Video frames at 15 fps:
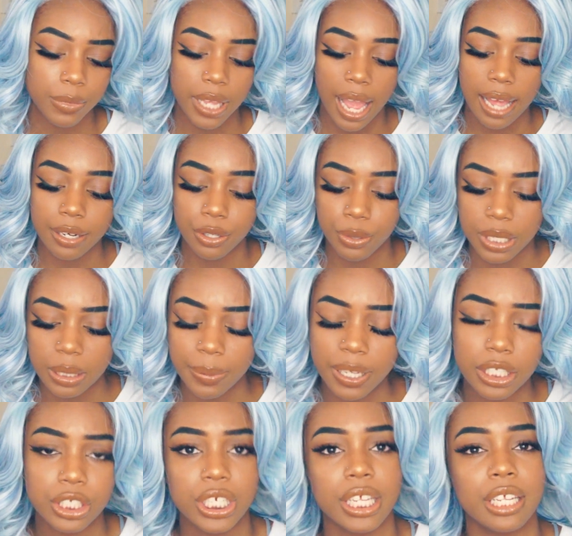I do
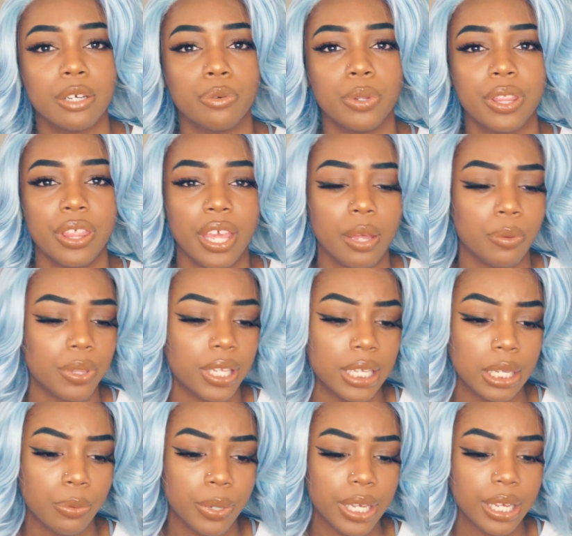expect shedding with that, with
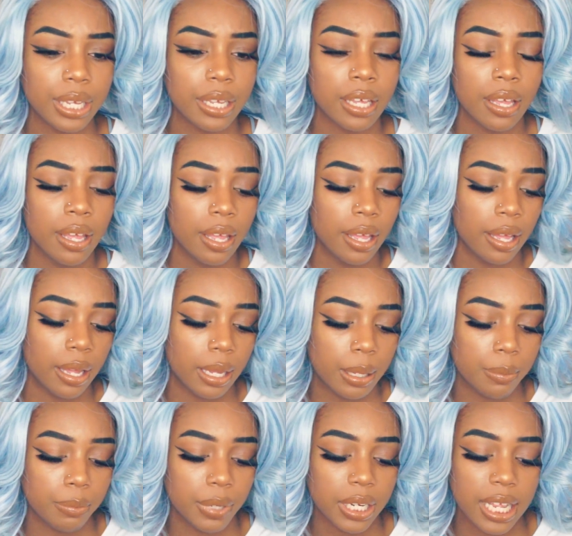any wig.
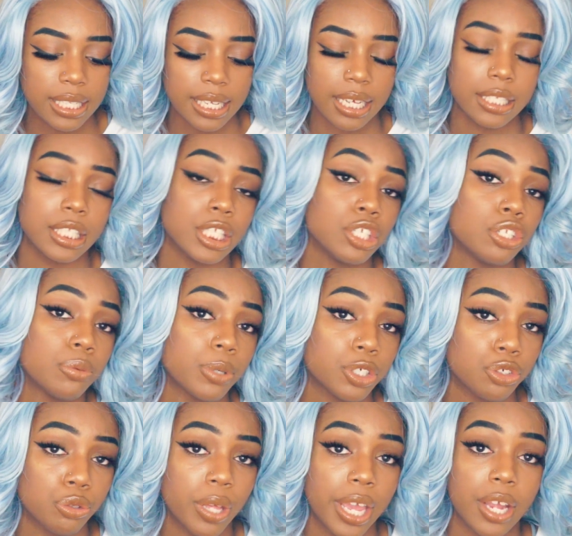But as I continue to brush
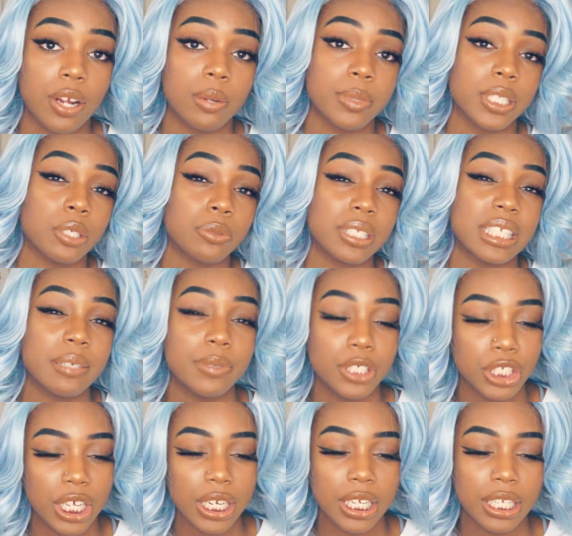through the hair, I'm still receiving
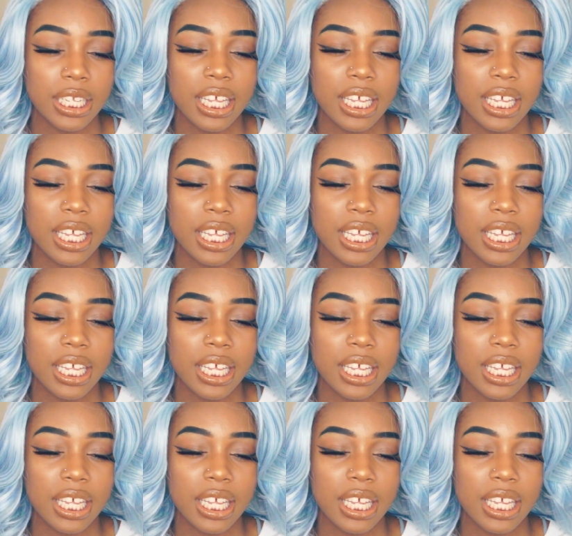shedding,